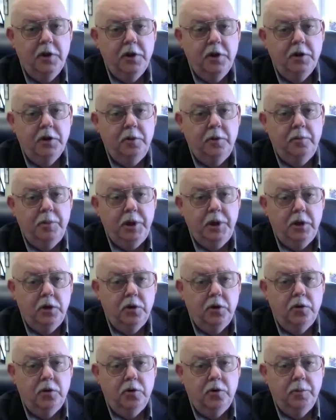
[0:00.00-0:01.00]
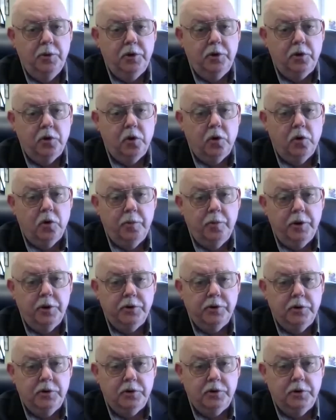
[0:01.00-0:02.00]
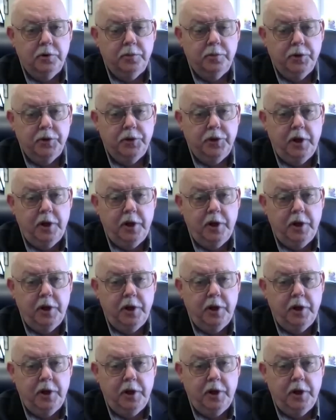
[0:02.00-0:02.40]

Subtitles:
to be home and to grow a business and to put